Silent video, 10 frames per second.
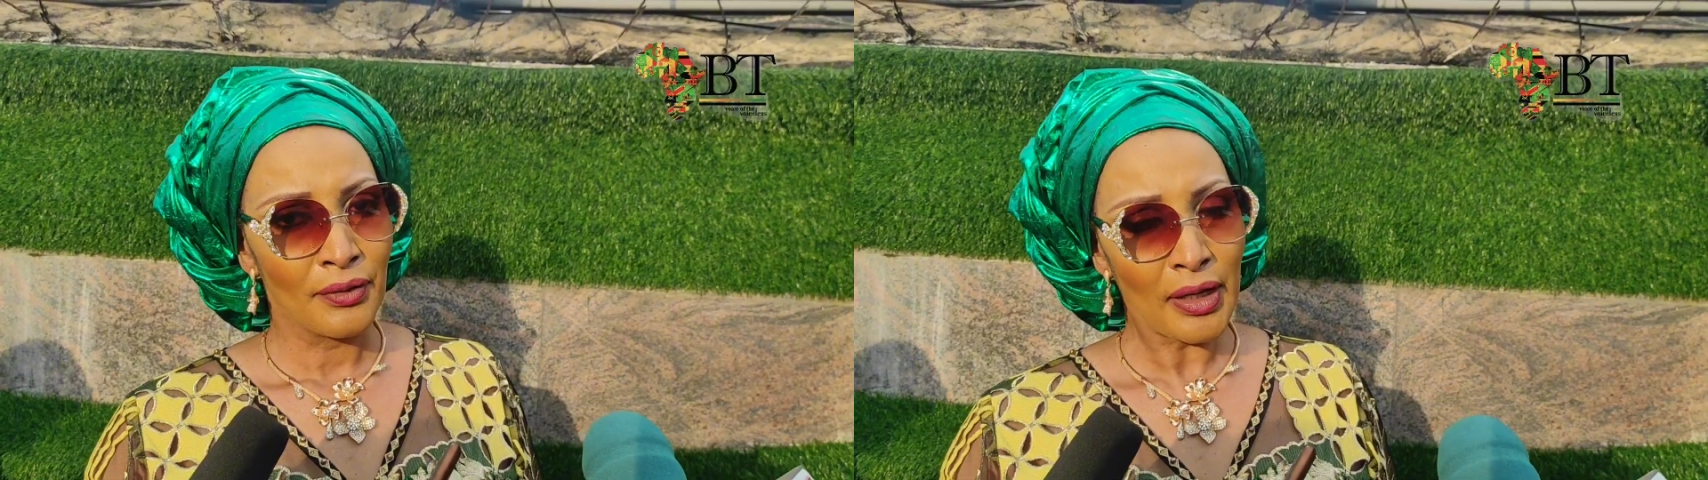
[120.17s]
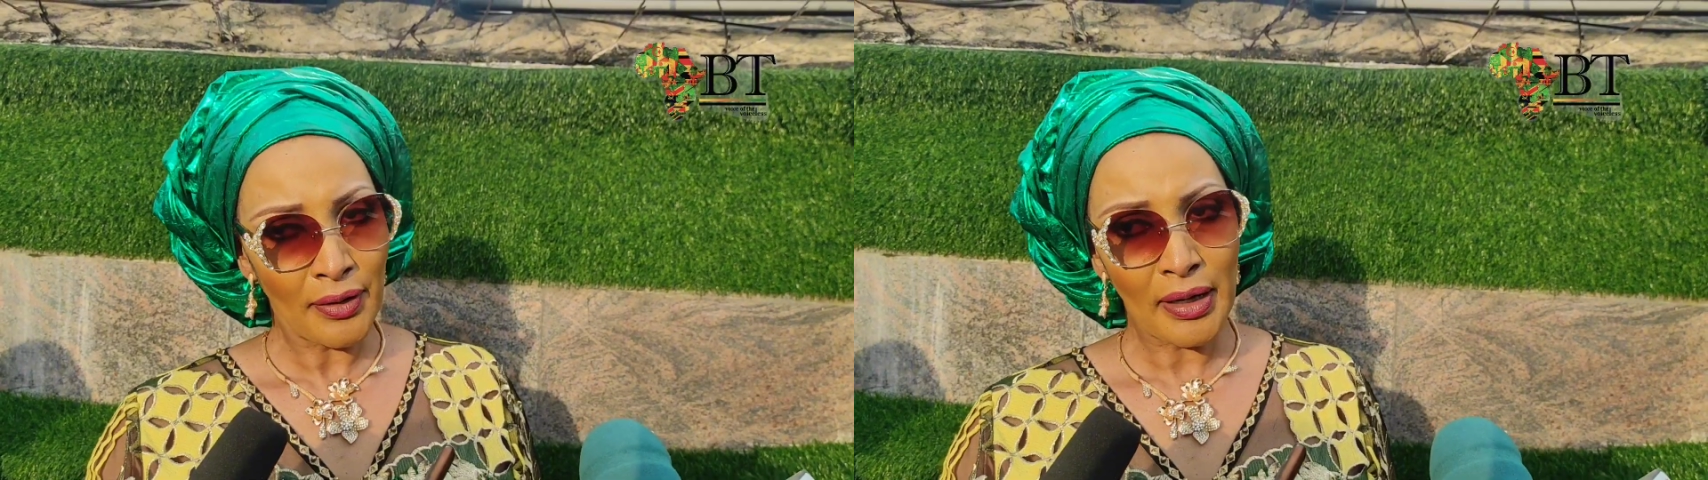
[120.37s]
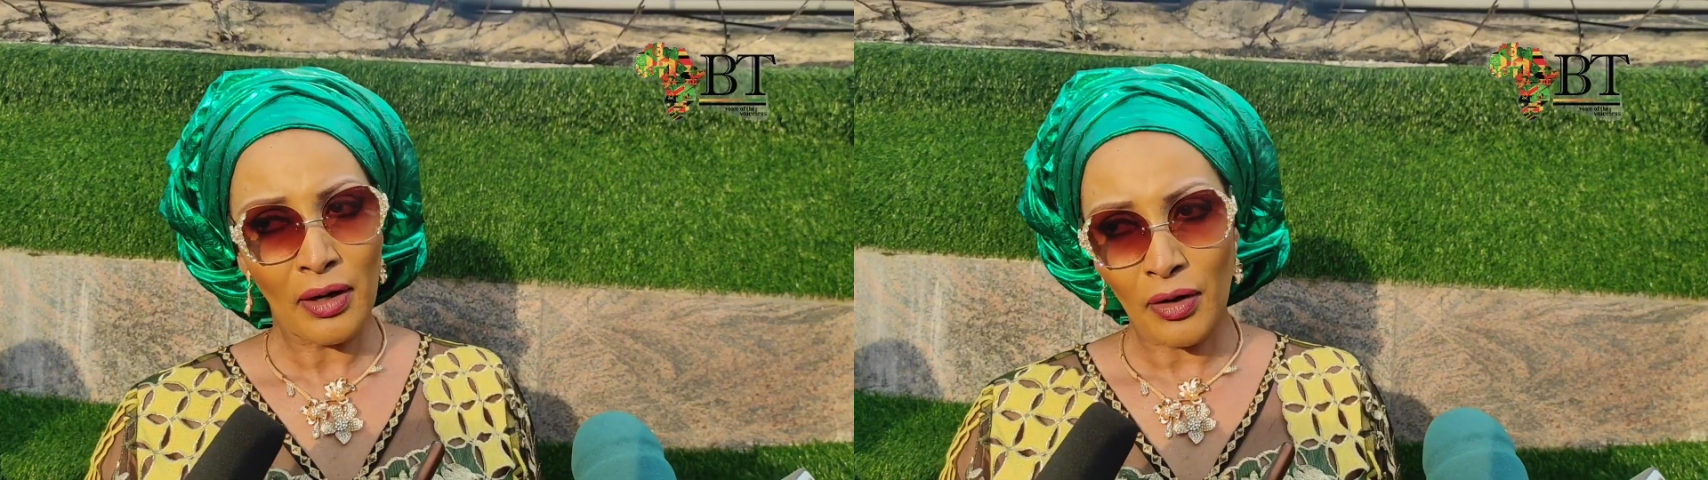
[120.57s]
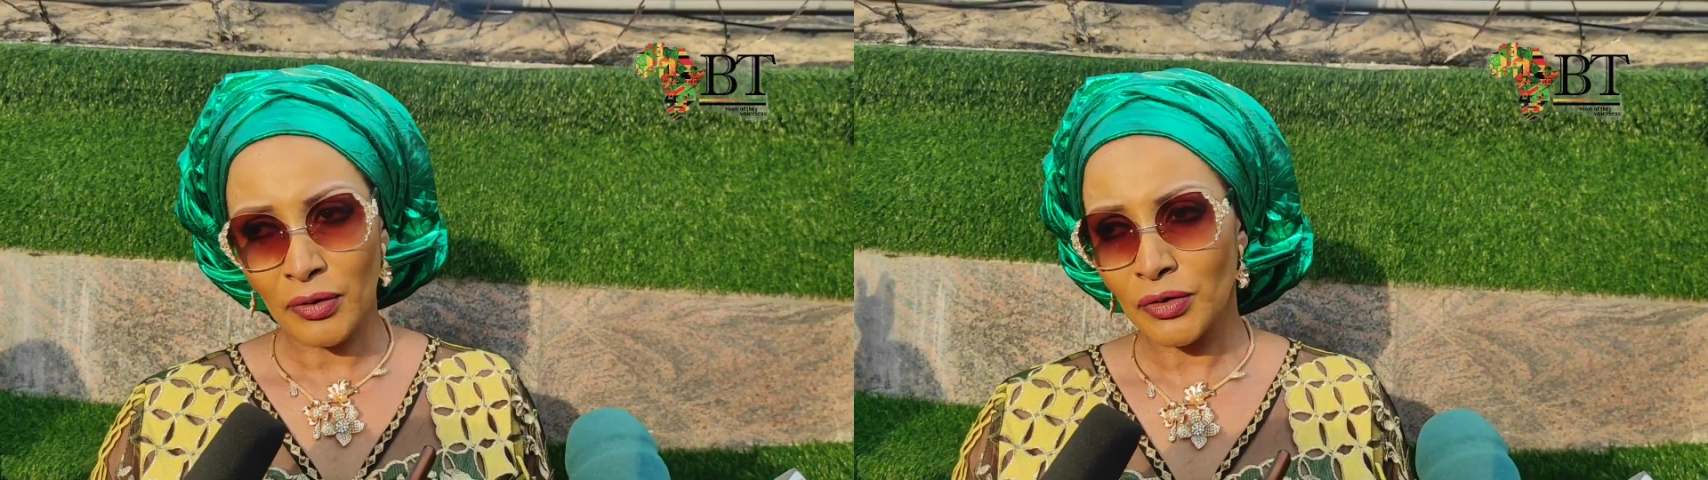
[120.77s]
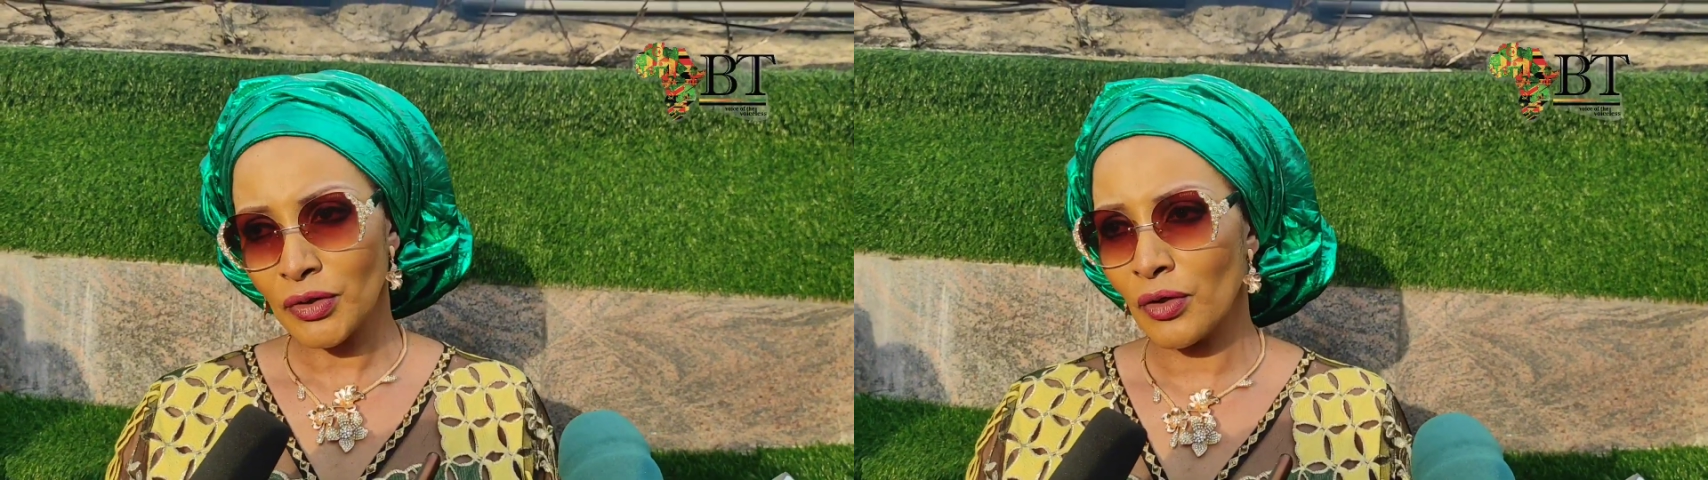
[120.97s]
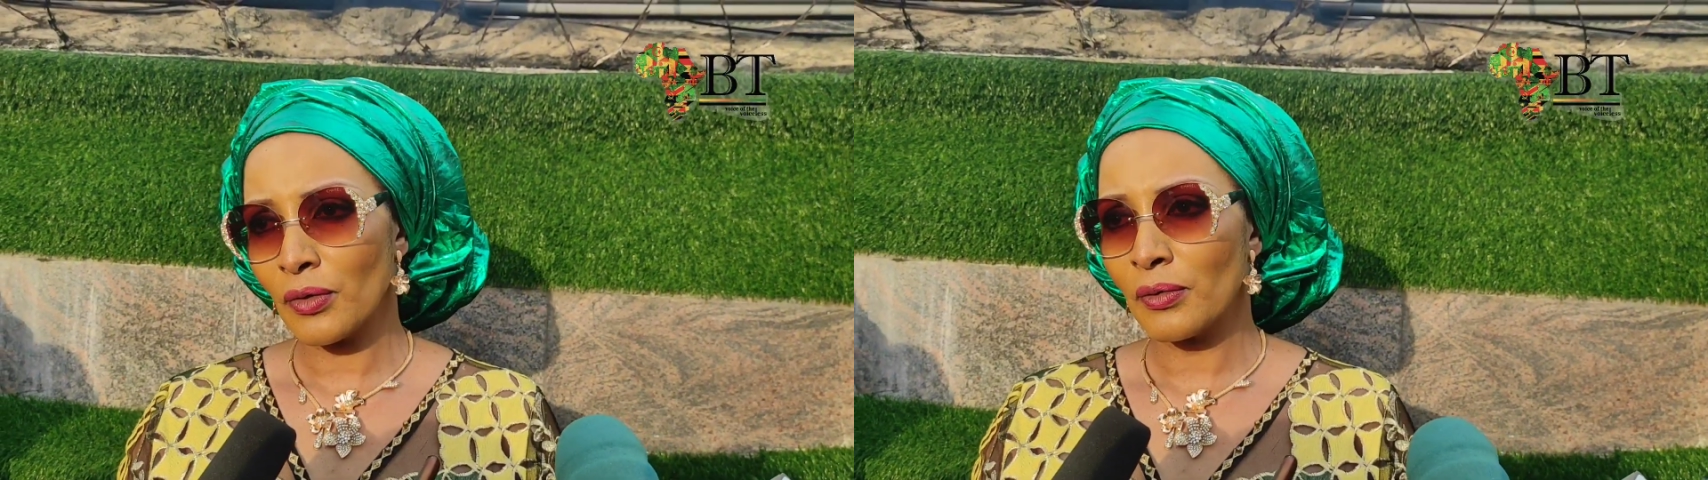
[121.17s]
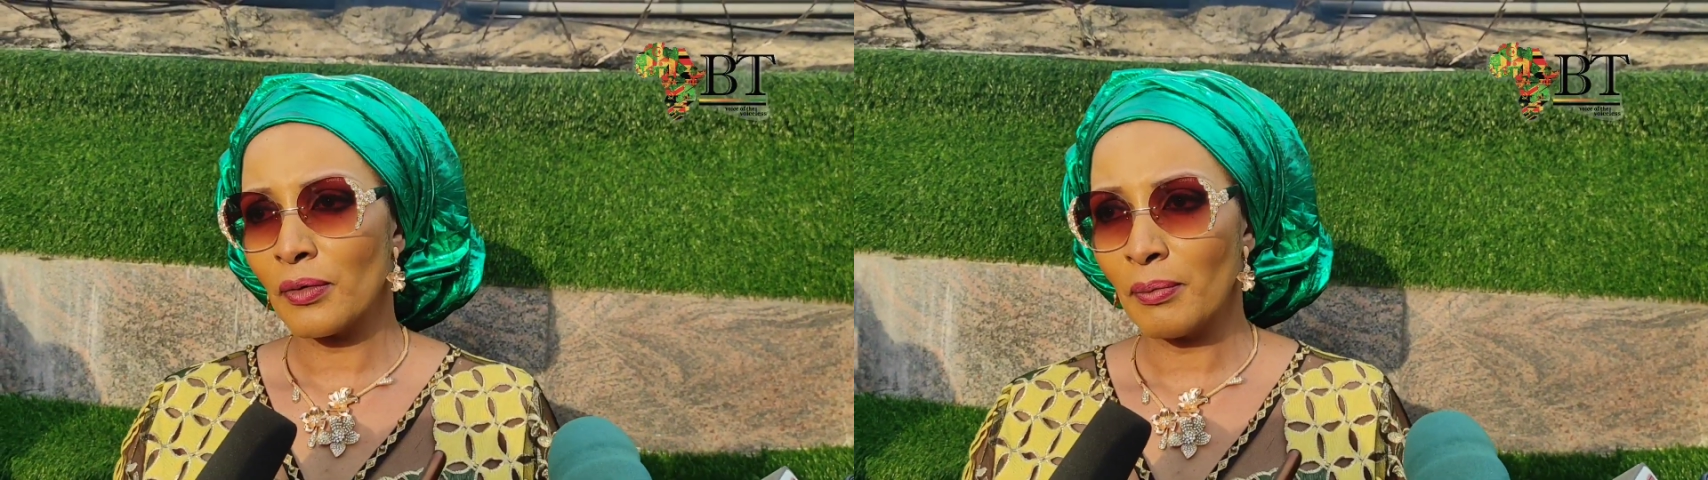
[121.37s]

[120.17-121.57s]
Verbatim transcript: There are also